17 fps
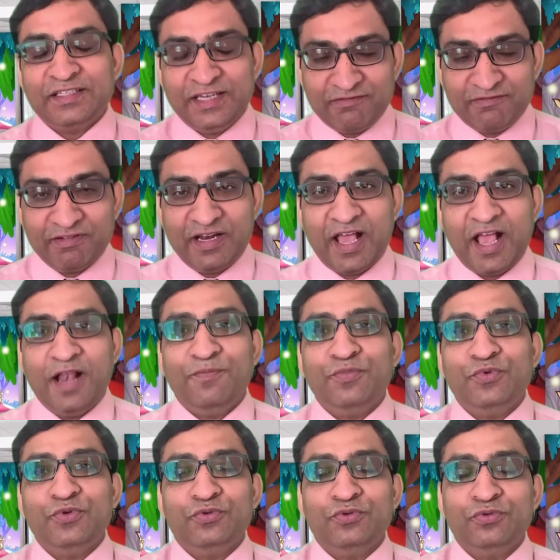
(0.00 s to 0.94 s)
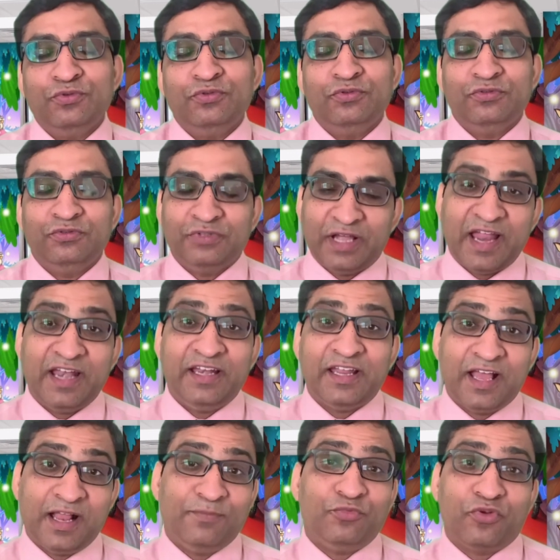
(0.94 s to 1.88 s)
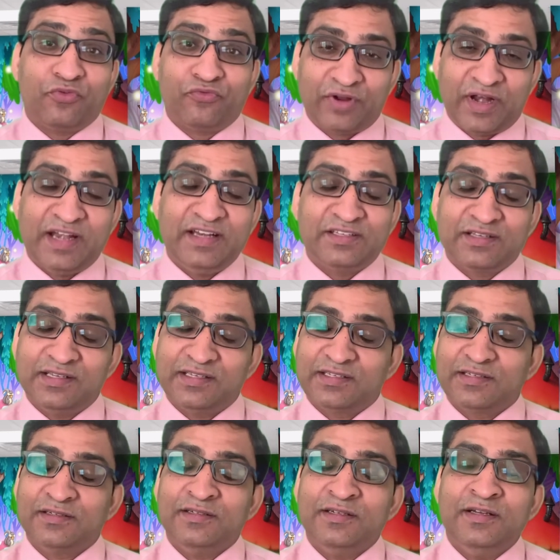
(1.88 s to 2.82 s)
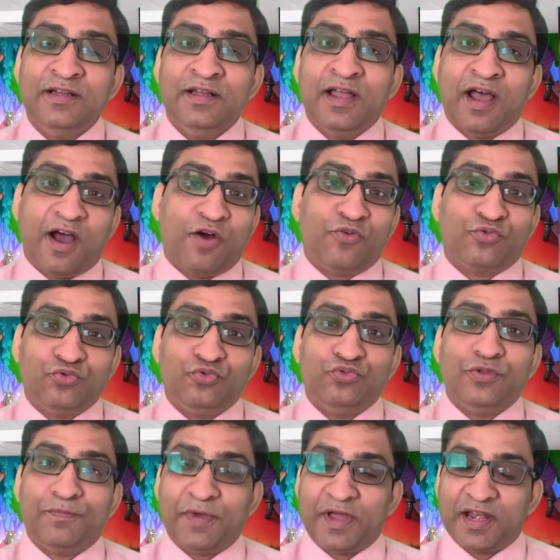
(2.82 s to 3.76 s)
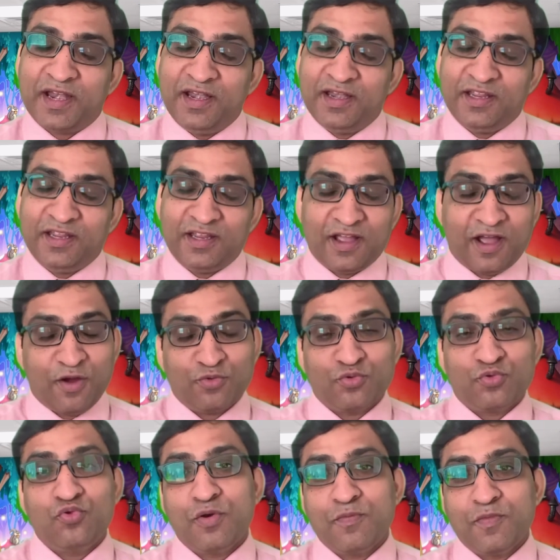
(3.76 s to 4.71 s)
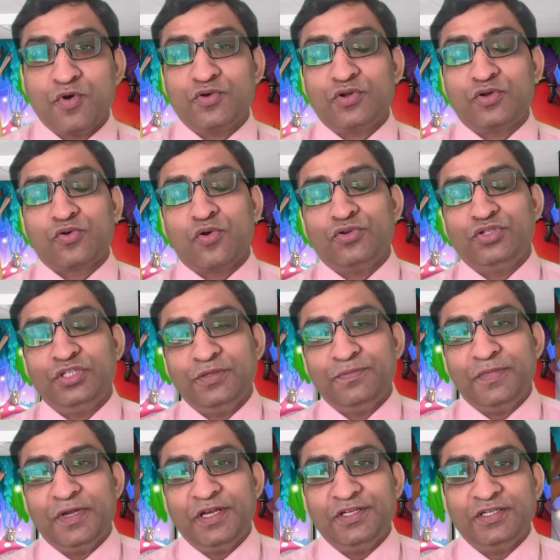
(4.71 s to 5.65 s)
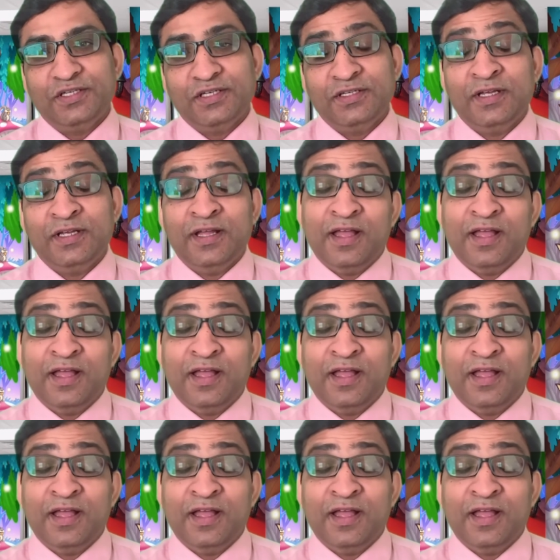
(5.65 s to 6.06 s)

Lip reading: It will help you and help your friends also how to do the parenting, how to go about the constipation.